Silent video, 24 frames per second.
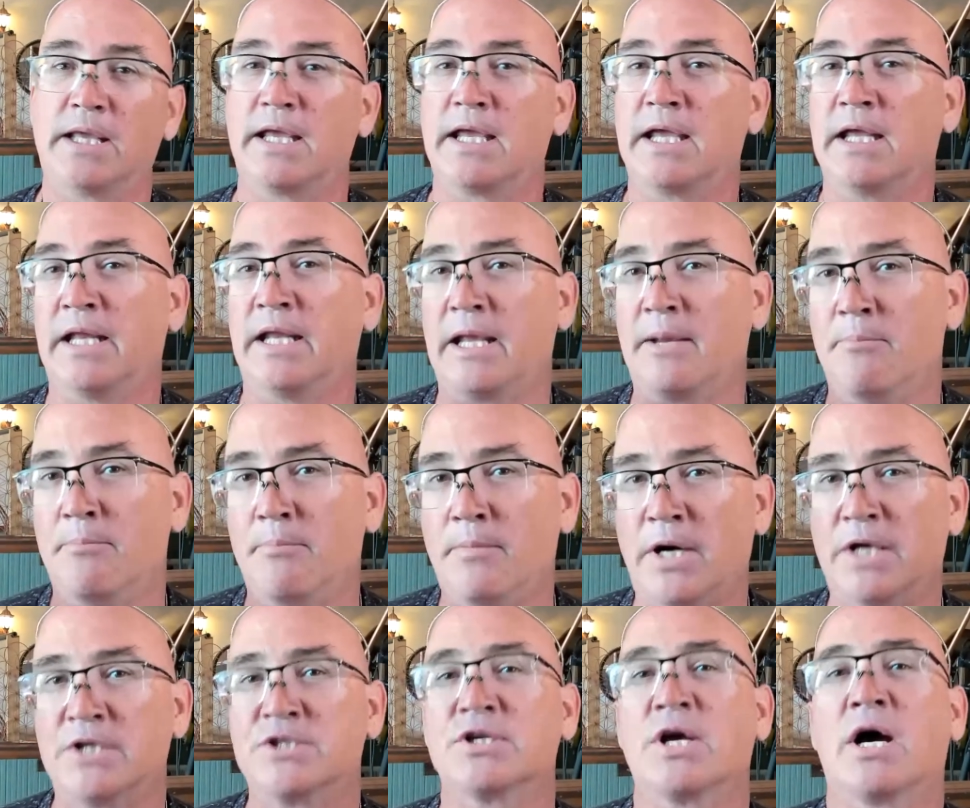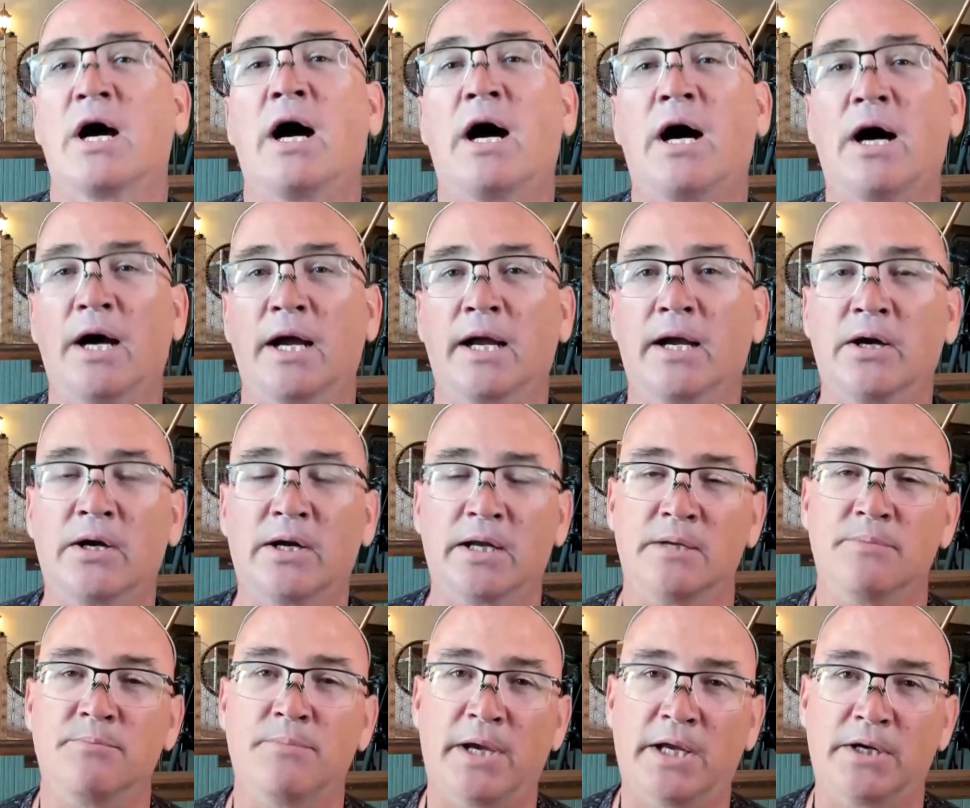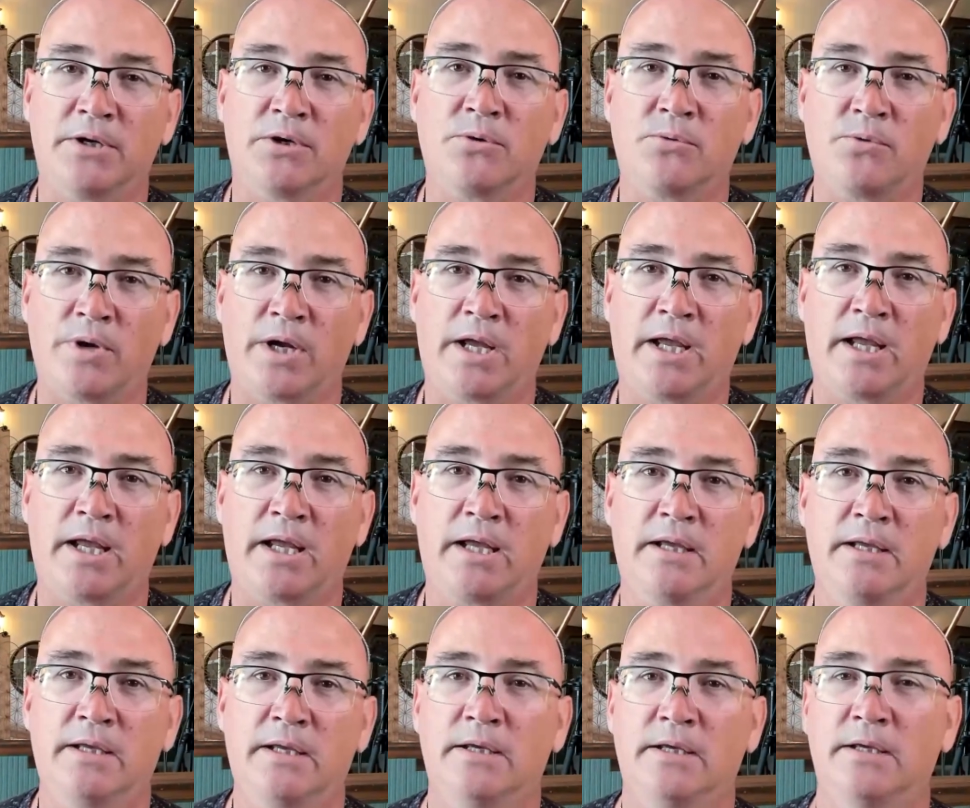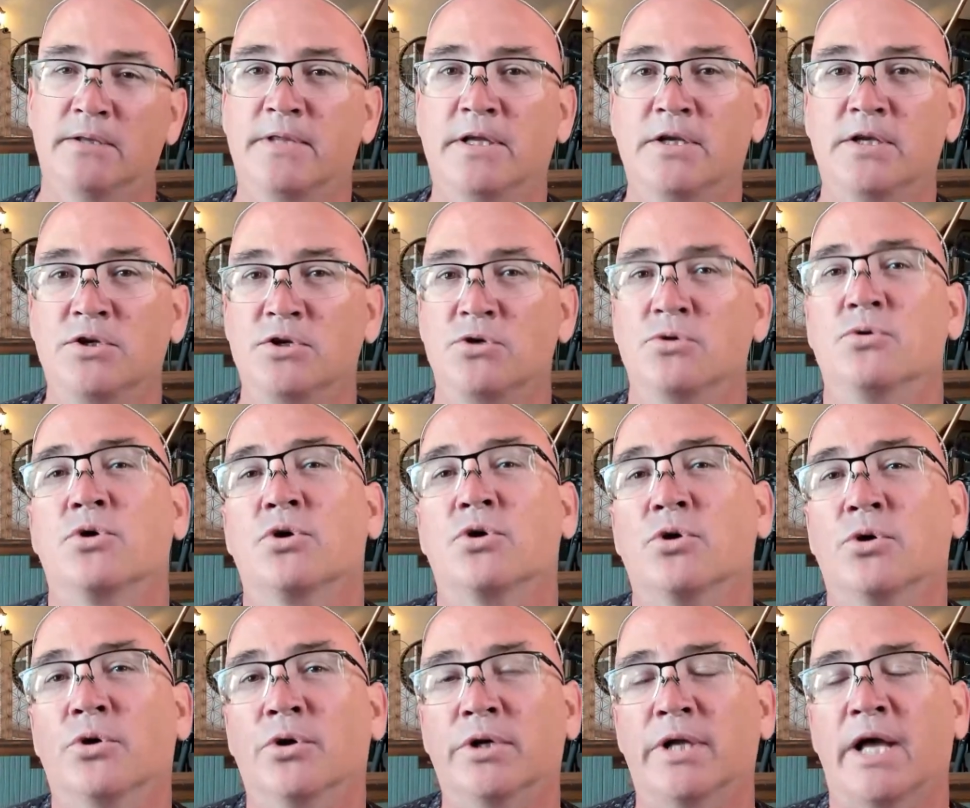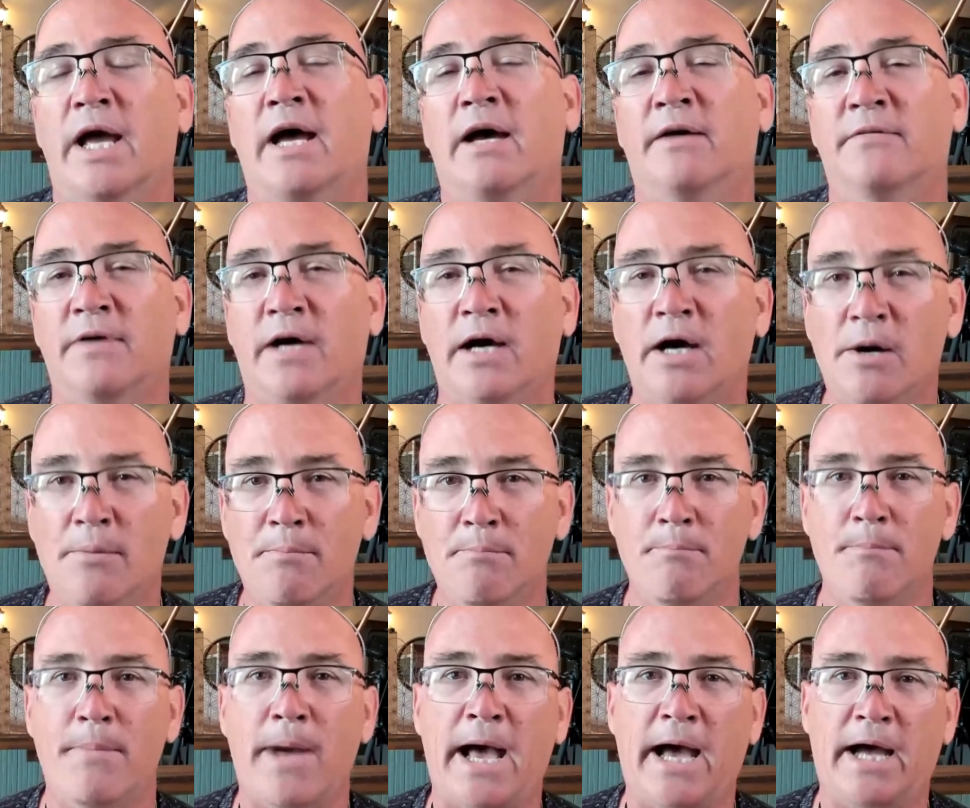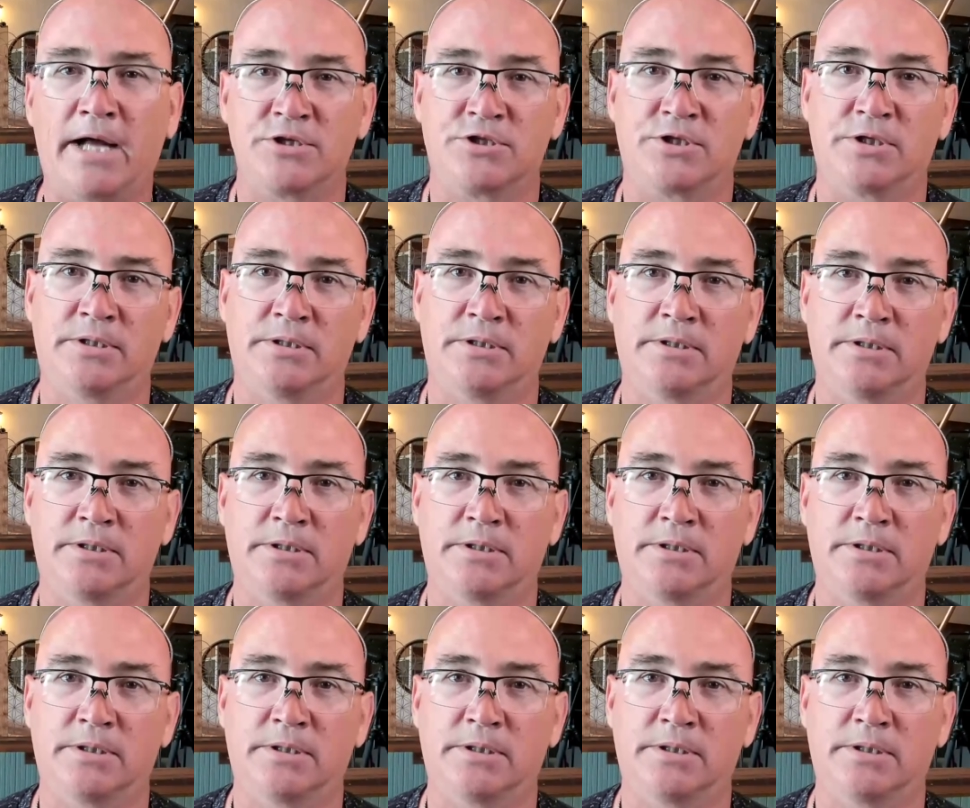in a much higher and better way than you could have imagined.